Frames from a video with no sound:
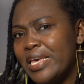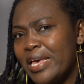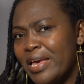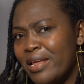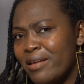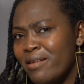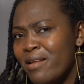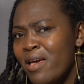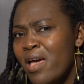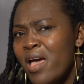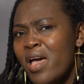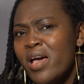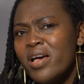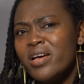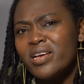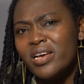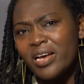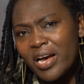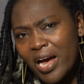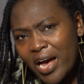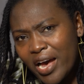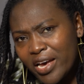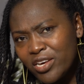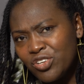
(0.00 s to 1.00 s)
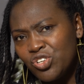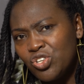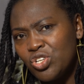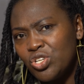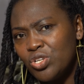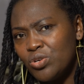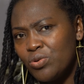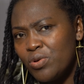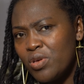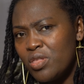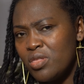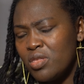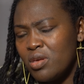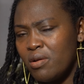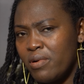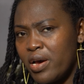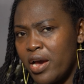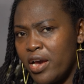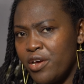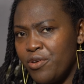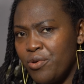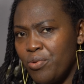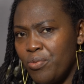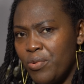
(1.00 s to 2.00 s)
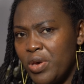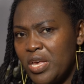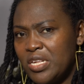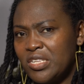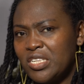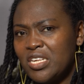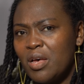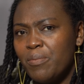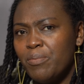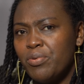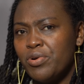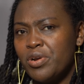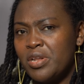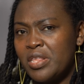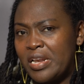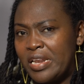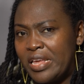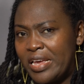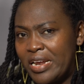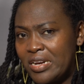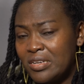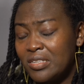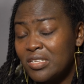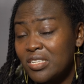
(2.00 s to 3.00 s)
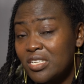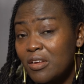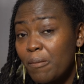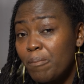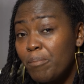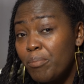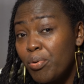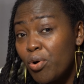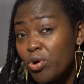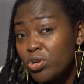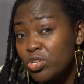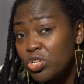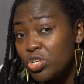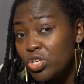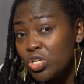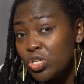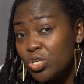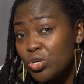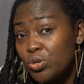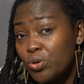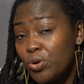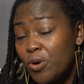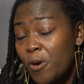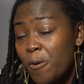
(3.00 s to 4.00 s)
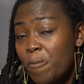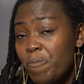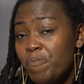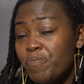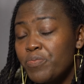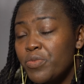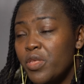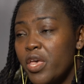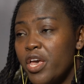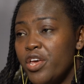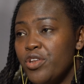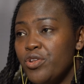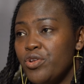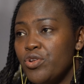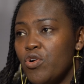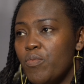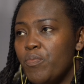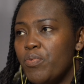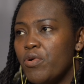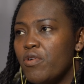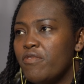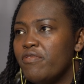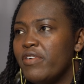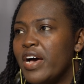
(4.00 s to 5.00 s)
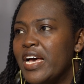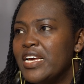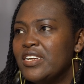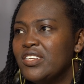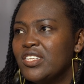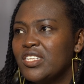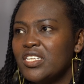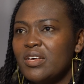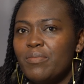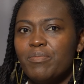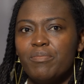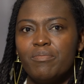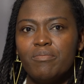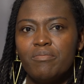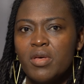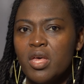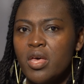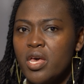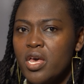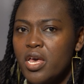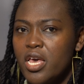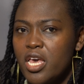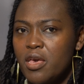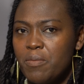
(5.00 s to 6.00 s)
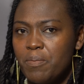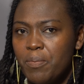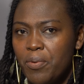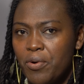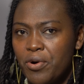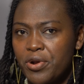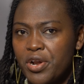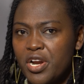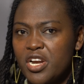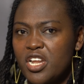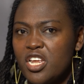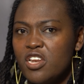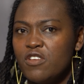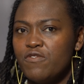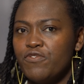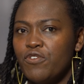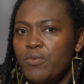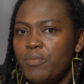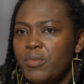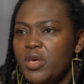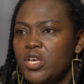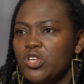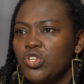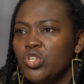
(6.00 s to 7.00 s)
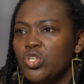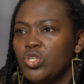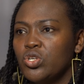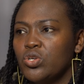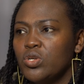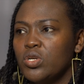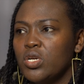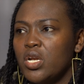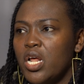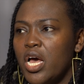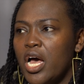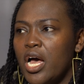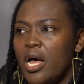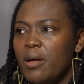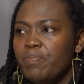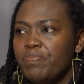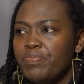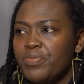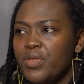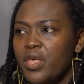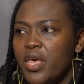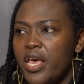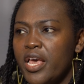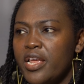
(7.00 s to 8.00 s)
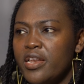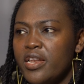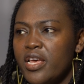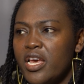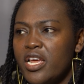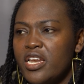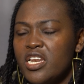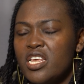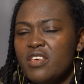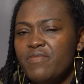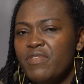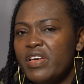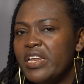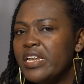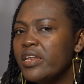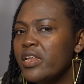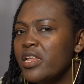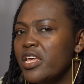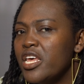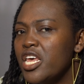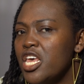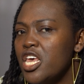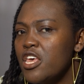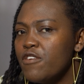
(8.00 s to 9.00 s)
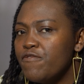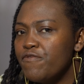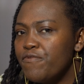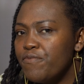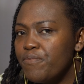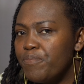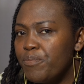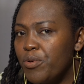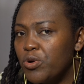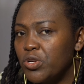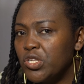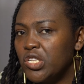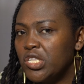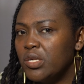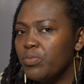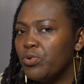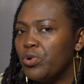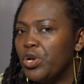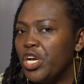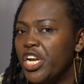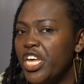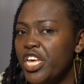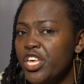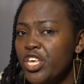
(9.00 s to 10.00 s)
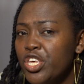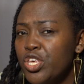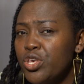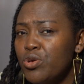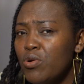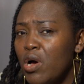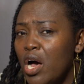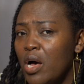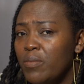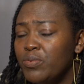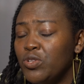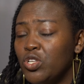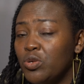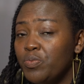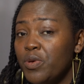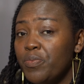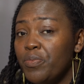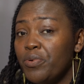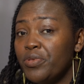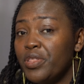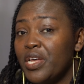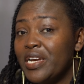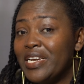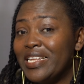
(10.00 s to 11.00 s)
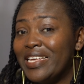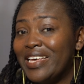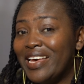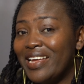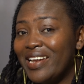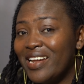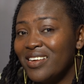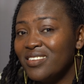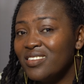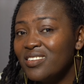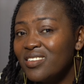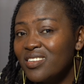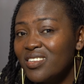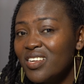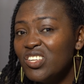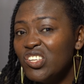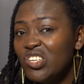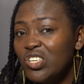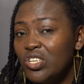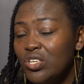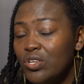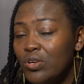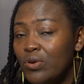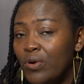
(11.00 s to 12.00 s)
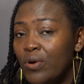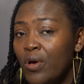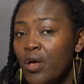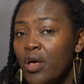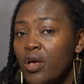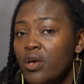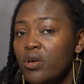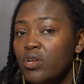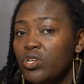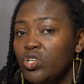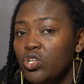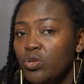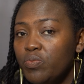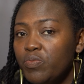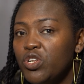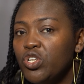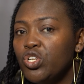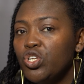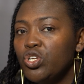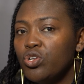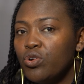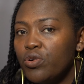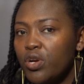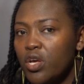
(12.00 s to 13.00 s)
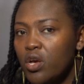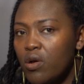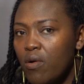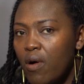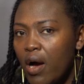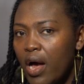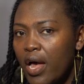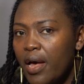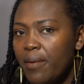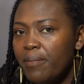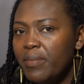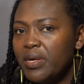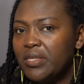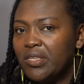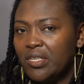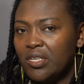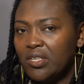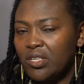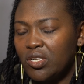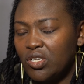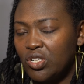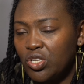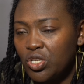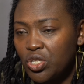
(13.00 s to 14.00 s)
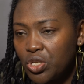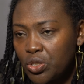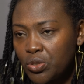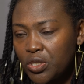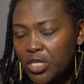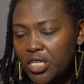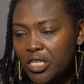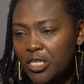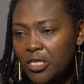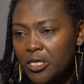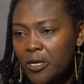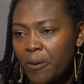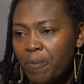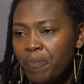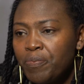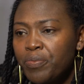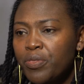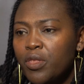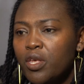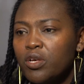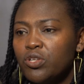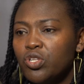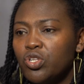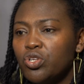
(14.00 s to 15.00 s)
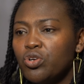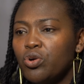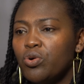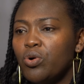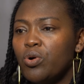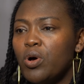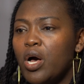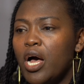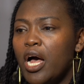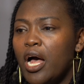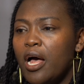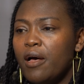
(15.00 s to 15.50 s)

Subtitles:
can guide you in the right way, somebody that can support you and, you know, provide some important information, and even if possible, link you up to people that can assist you to meet your requirements as a student. So,